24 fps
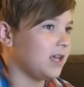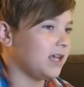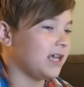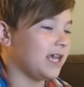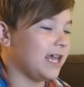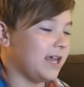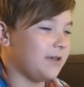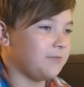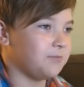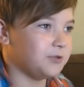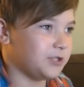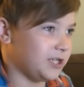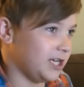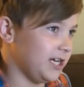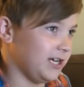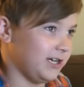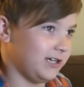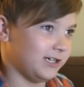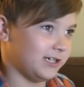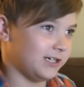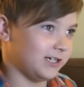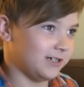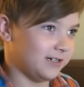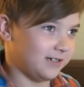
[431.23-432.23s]
a game
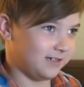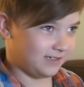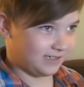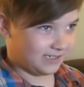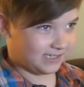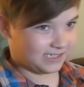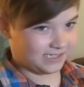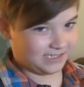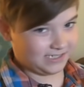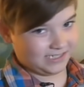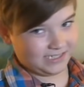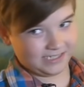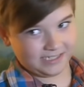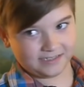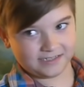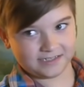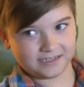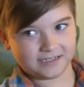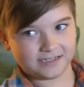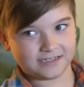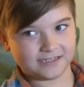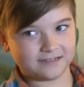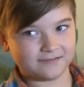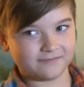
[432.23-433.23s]
changer to
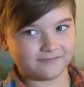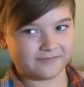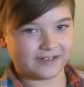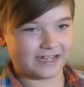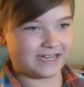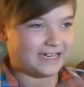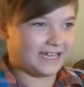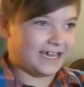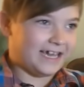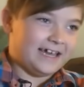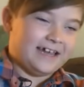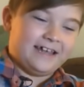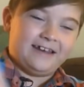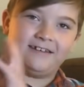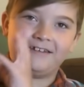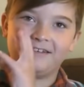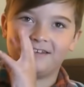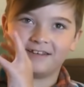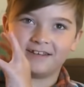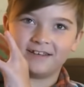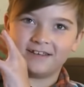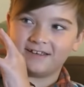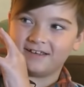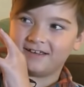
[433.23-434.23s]
see my
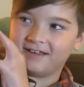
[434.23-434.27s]
dad